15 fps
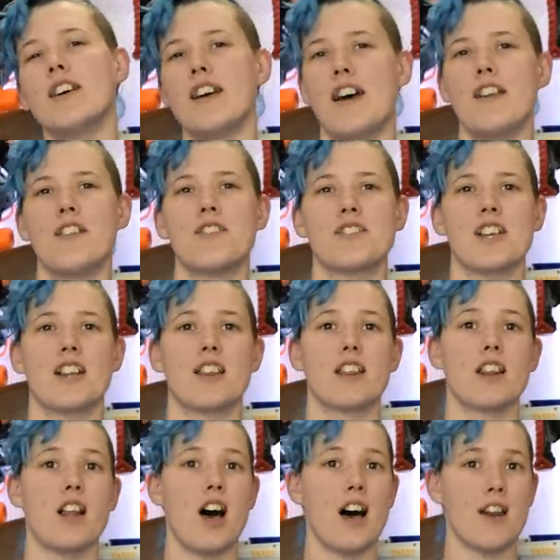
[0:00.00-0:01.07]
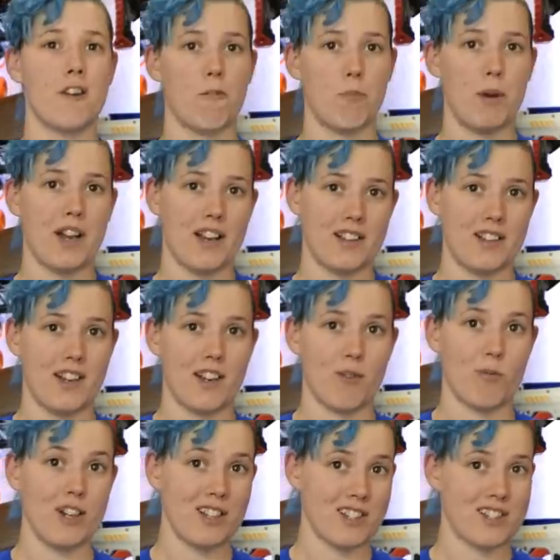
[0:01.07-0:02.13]
and there's a lot of
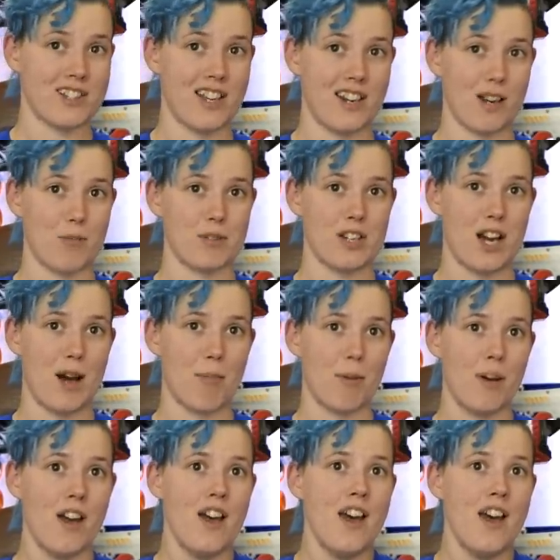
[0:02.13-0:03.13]
Picatinny real estate up top,